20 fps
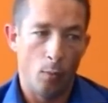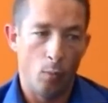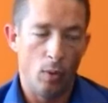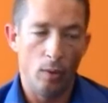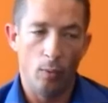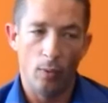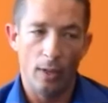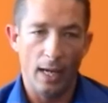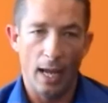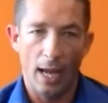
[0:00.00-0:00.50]

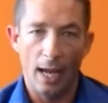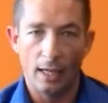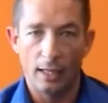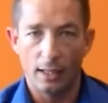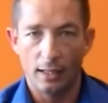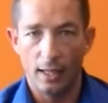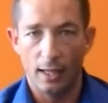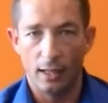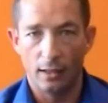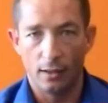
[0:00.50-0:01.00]
We
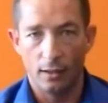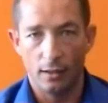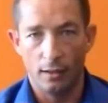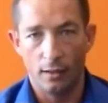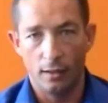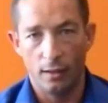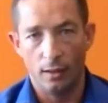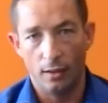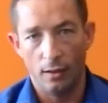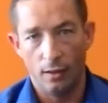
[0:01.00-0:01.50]

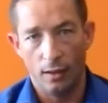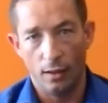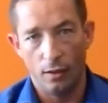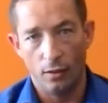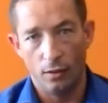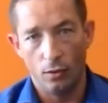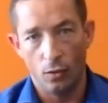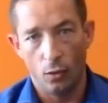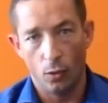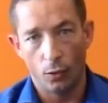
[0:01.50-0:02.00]
re-architected
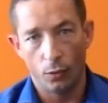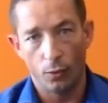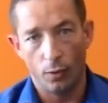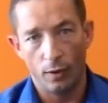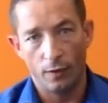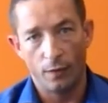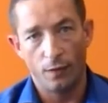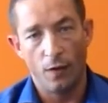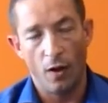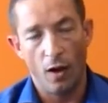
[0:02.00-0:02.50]
in
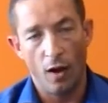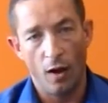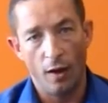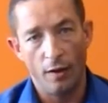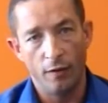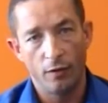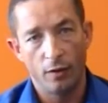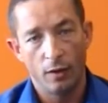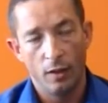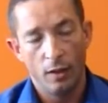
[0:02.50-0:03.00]
Author It
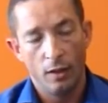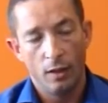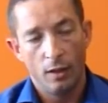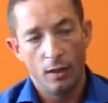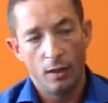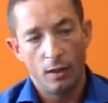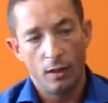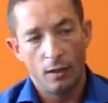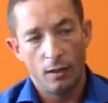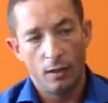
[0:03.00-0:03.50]
5
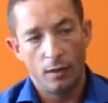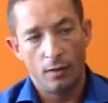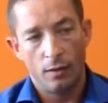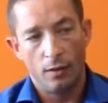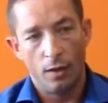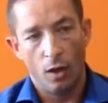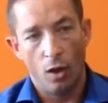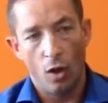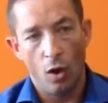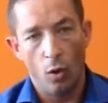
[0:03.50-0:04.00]

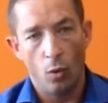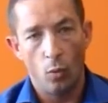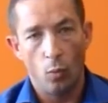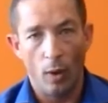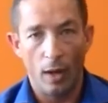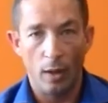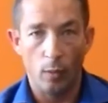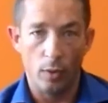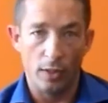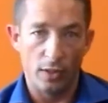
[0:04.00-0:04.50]
the whole
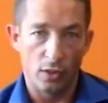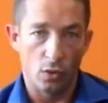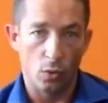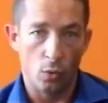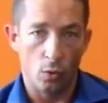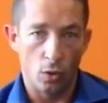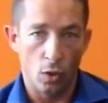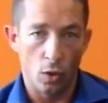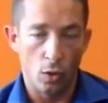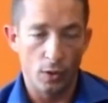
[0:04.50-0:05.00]
way we
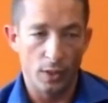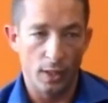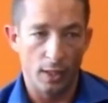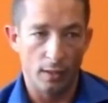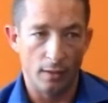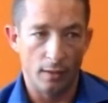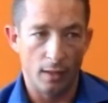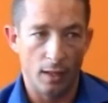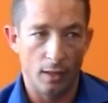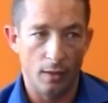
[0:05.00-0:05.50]
store
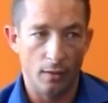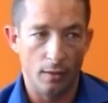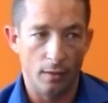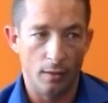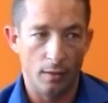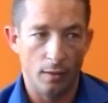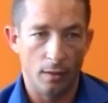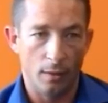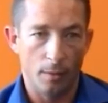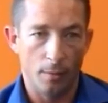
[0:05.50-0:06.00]
content,
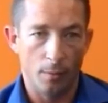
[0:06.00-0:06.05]
and